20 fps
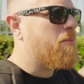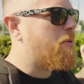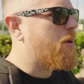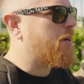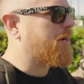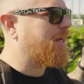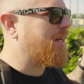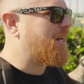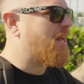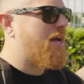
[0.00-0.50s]

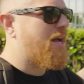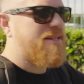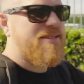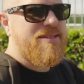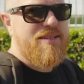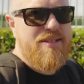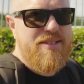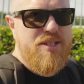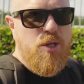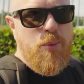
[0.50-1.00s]
parking
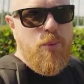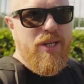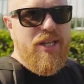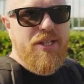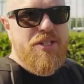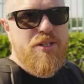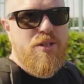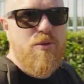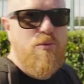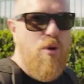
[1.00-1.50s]
lots until we
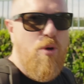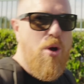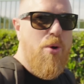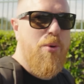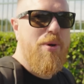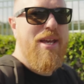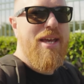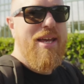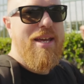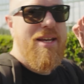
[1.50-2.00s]
get to the
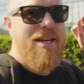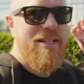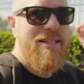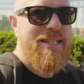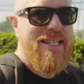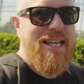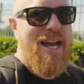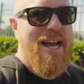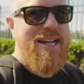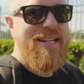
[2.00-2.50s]
road.
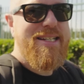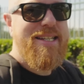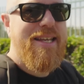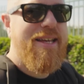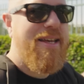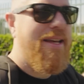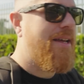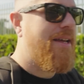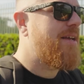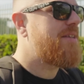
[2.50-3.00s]
The
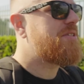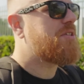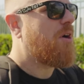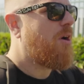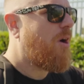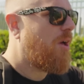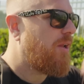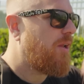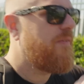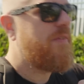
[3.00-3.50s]
idea is
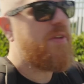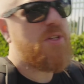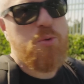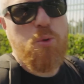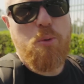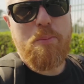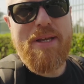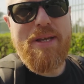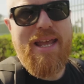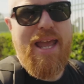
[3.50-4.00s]
all of this
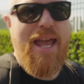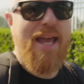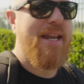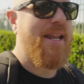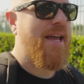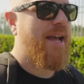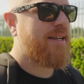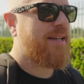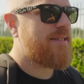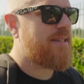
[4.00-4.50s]
will be
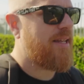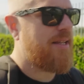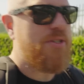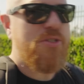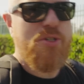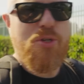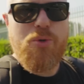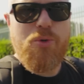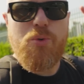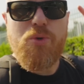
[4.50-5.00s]
annexed
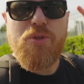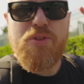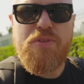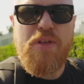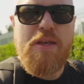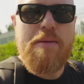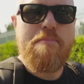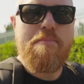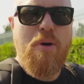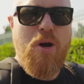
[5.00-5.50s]
into
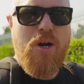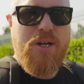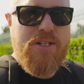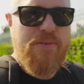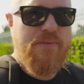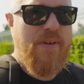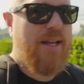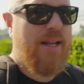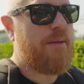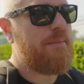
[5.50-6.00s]
theme park
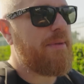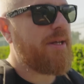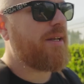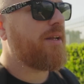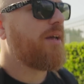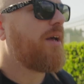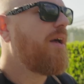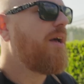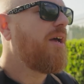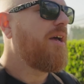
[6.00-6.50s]
development.
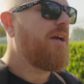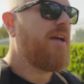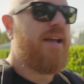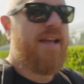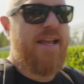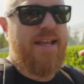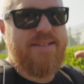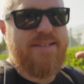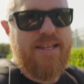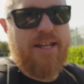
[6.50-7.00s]

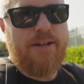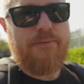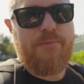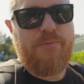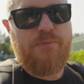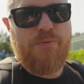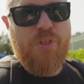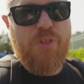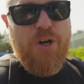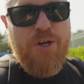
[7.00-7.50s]
Is that a
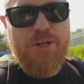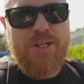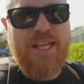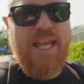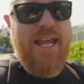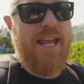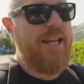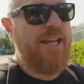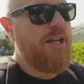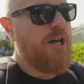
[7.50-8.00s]
3rd
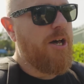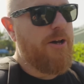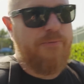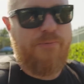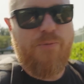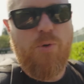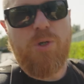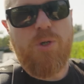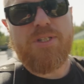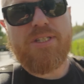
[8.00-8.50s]
gate, a
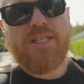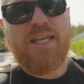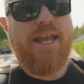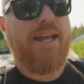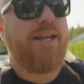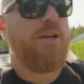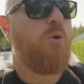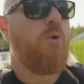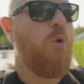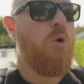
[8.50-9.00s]
4th
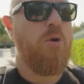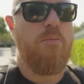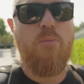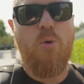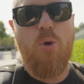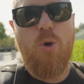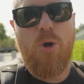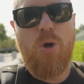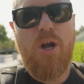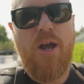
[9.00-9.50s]
gate, or
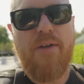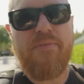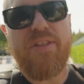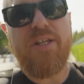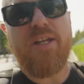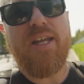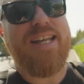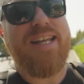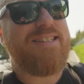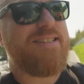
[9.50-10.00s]
more of
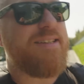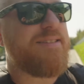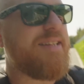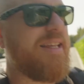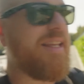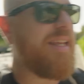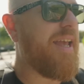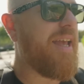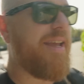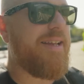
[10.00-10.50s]
the
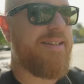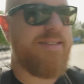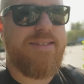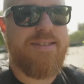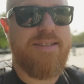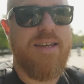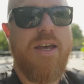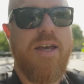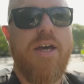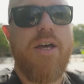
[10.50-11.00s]
existing
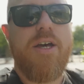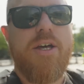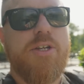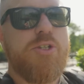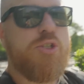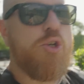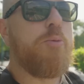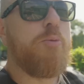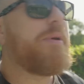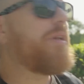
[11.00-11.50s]
gates?
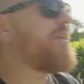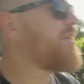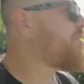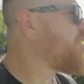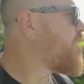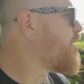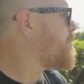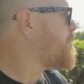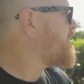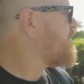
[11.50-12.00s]
To be
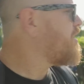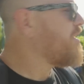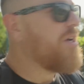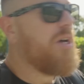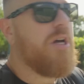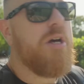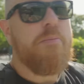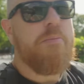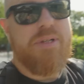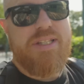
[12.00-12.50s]
determined,
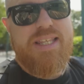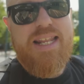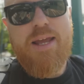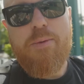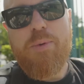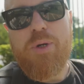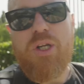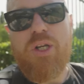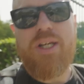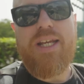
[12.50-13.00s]
but today
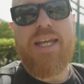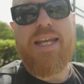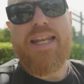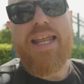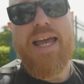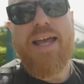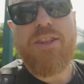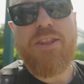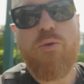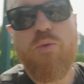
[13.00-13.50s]
we're looking
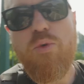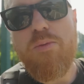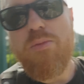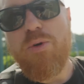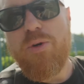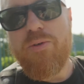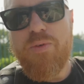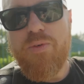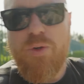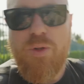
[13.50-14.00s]
at the
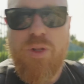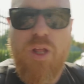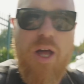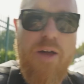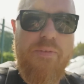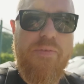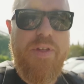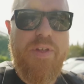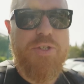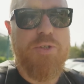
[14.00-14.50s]
removal
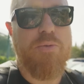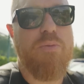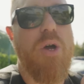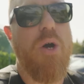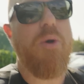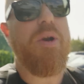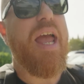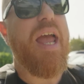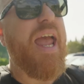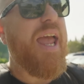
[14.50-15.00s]
of this
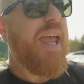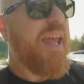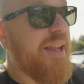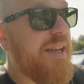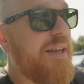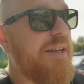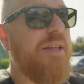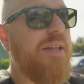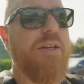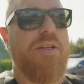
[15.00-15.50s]
road
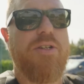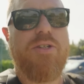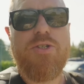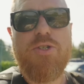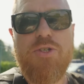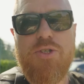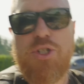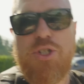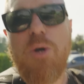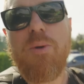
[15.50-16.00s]
and
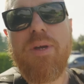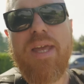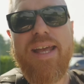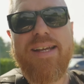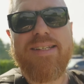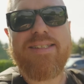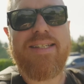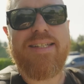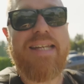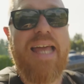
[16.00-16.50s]

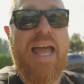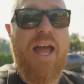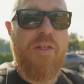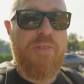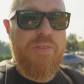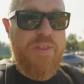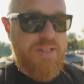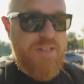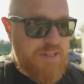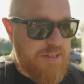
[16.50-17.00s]
showcasing how
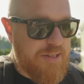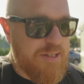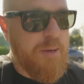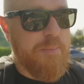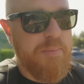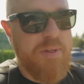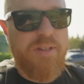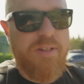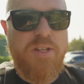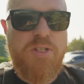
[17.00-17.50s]
this is
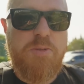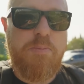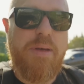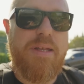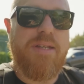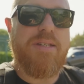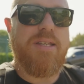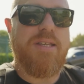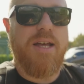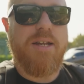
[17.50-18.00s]
something that's
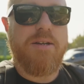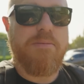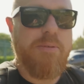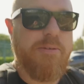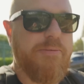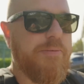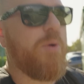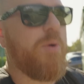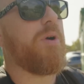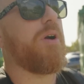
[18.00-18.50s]
been done
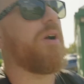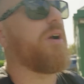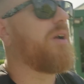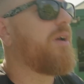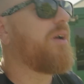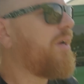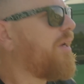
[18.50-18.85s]
before.